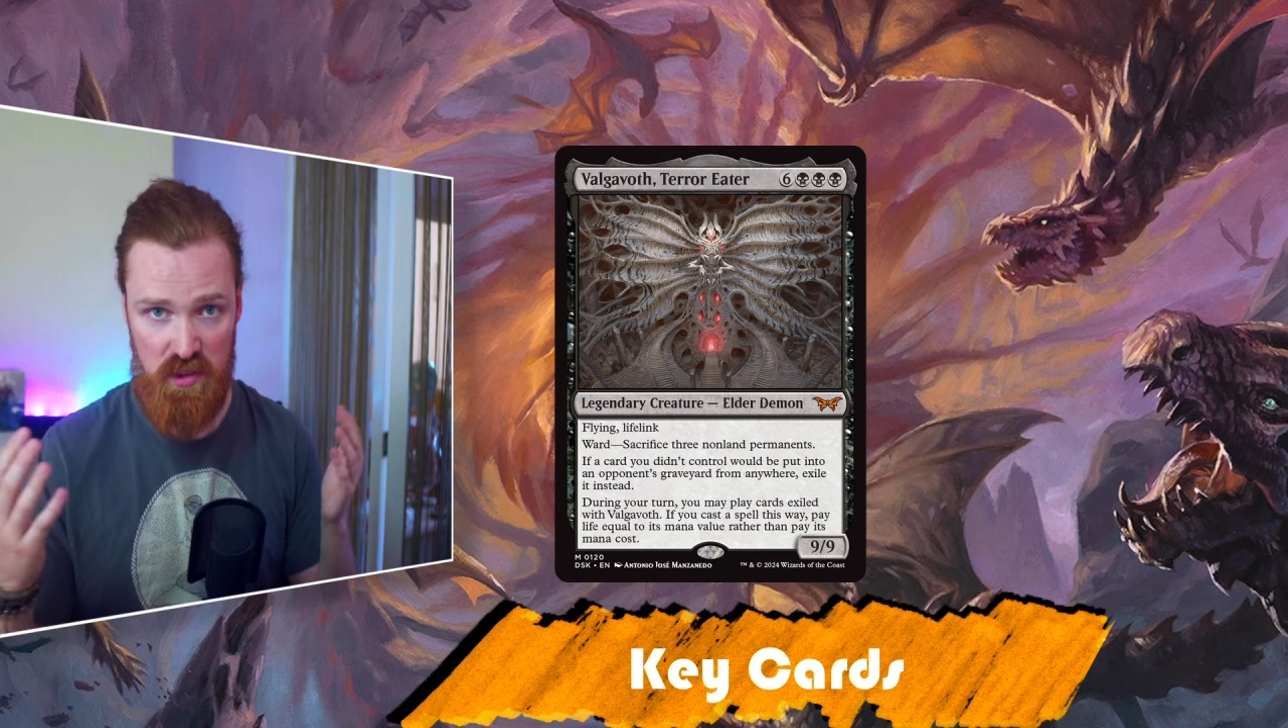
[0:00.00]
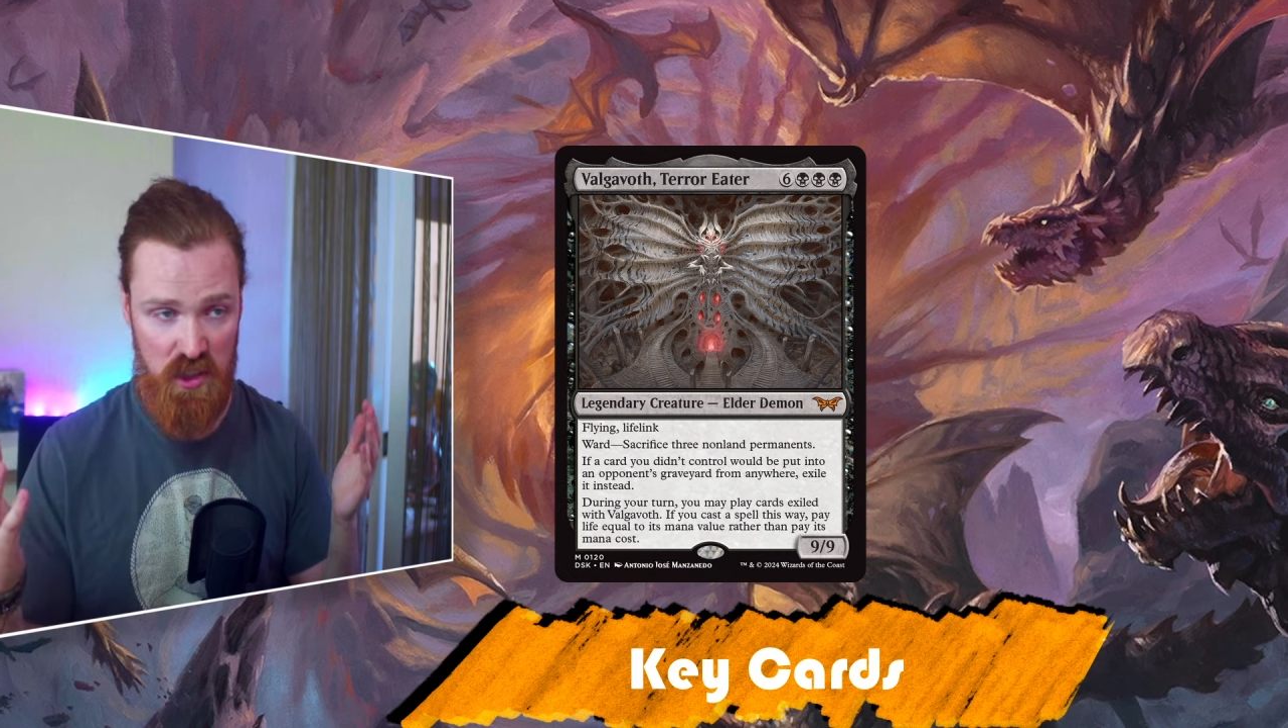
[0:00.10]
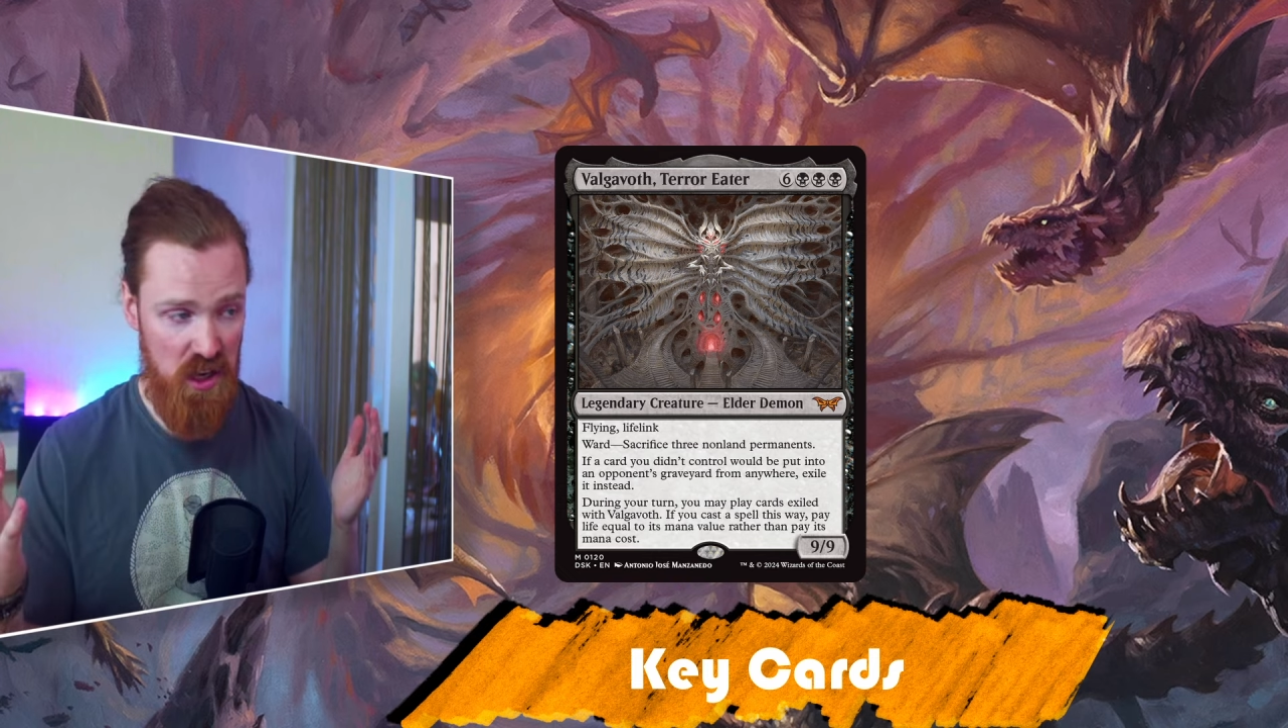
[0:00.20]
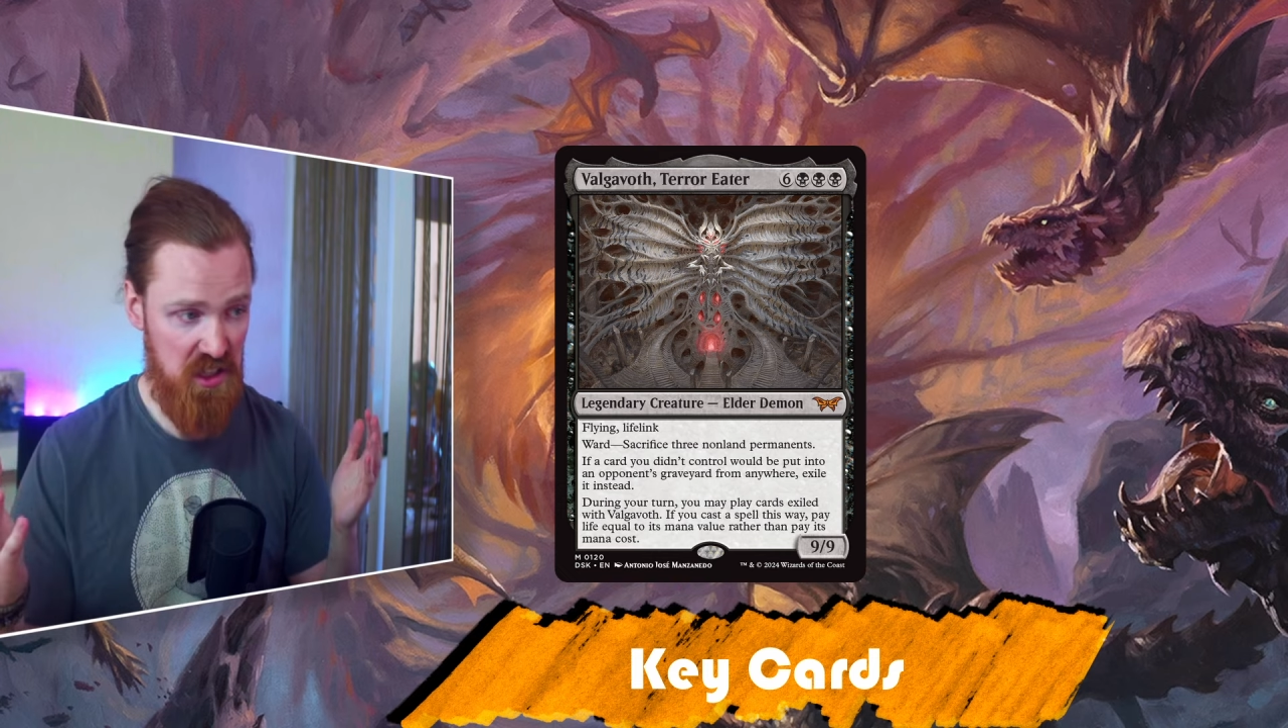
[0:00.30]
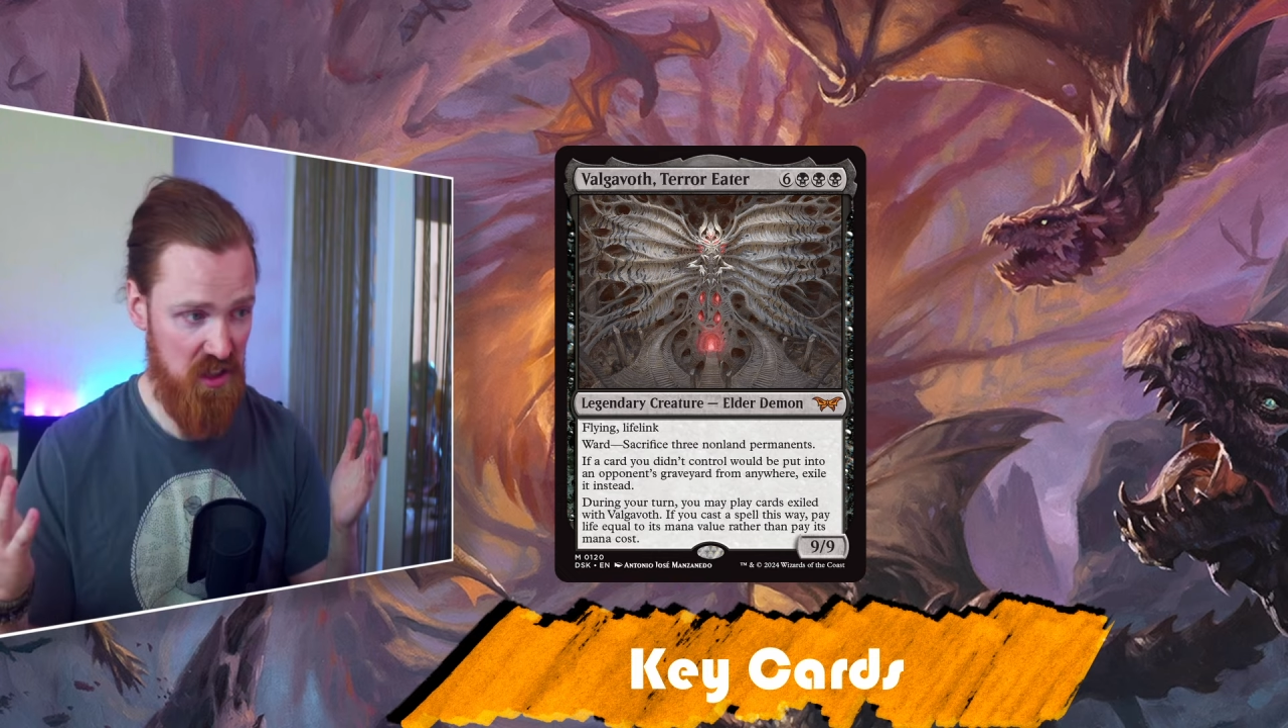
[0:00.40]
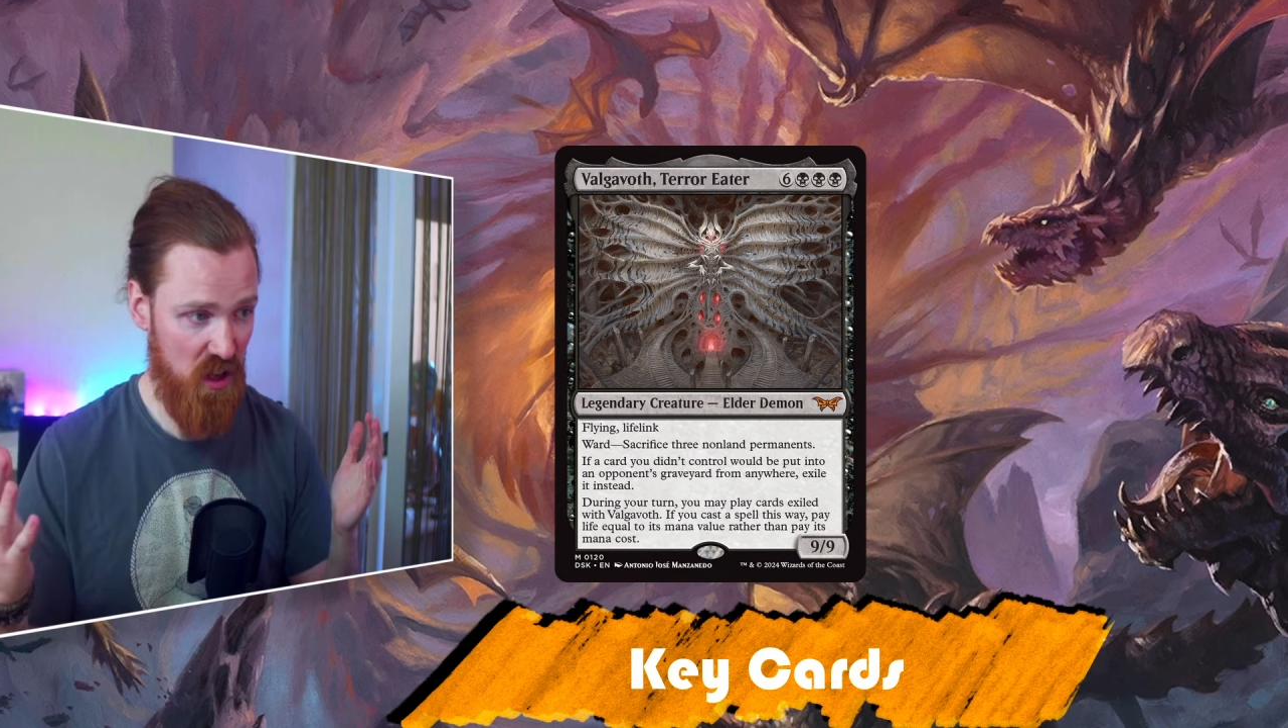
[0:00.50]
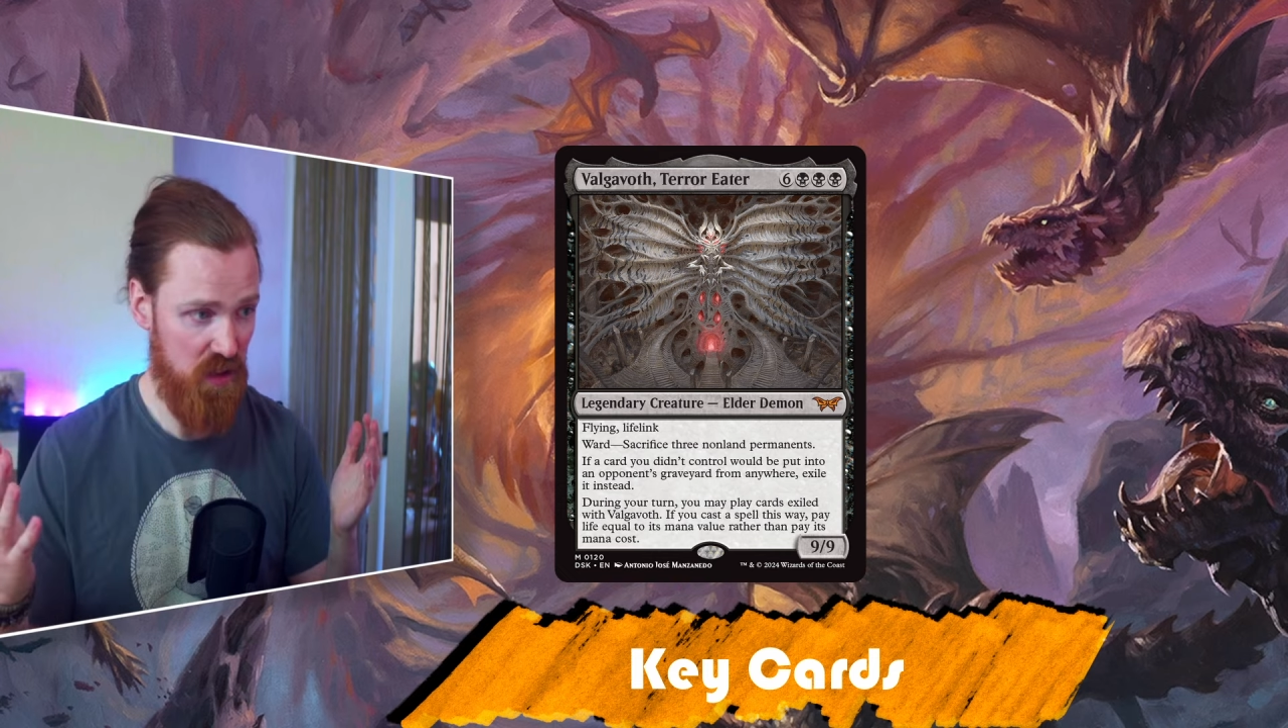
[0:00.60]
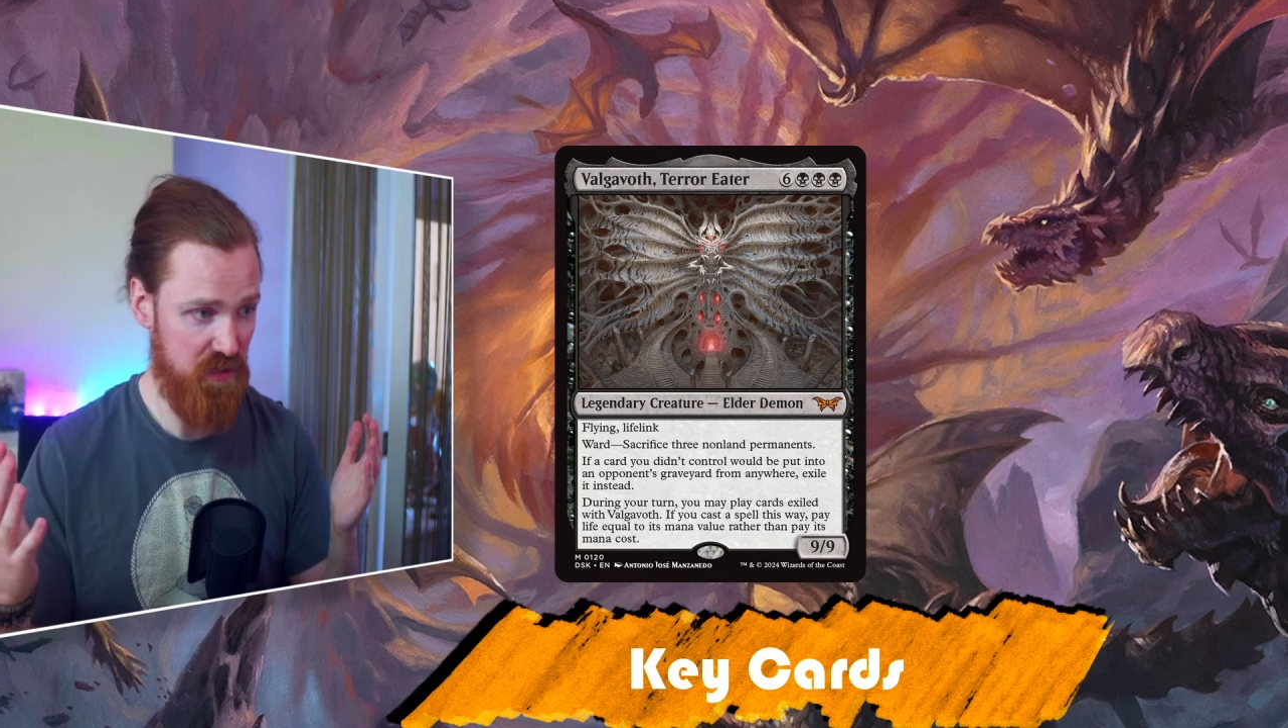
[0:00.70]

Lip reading: cast all